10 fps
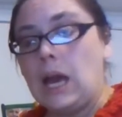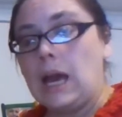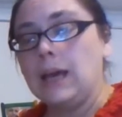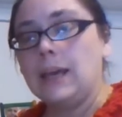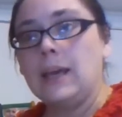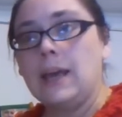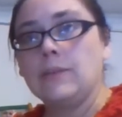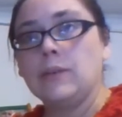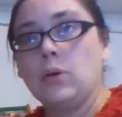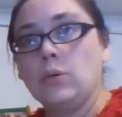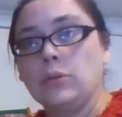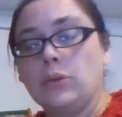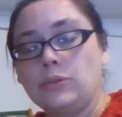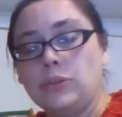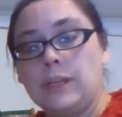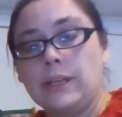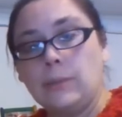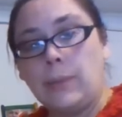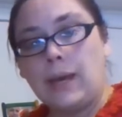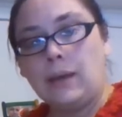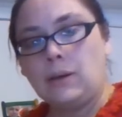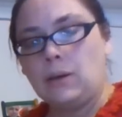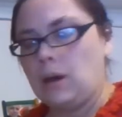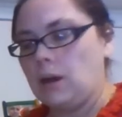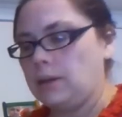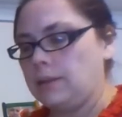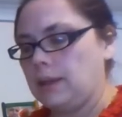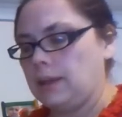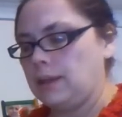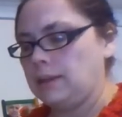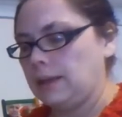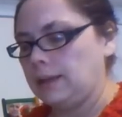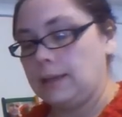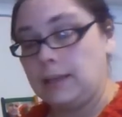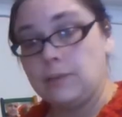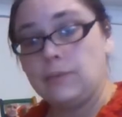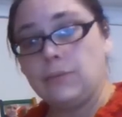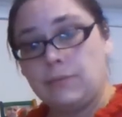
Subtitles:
I have an old oak tree in the back and I give